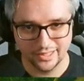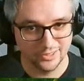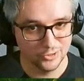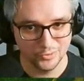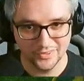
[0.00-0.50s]
I
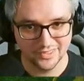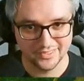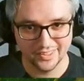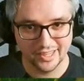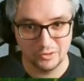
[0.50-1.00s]
know
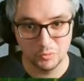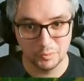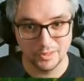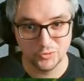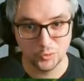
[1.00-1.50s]
69
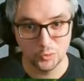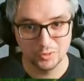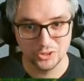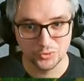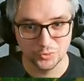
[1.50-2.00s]
would be so
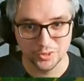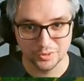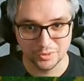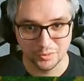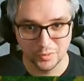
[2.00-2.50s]
much
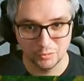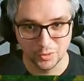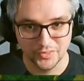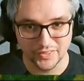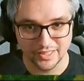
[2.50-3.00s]
cooler, but we
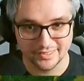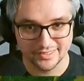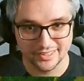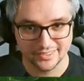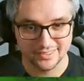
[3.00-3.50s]
want a
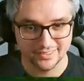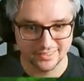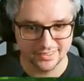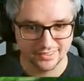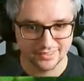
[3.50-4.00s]

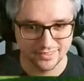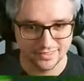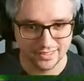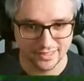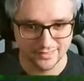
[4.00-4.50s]
66.
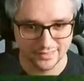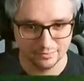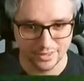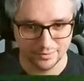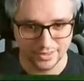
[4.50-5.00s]
That's
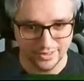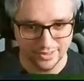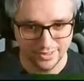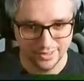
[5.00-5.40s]
it, baby.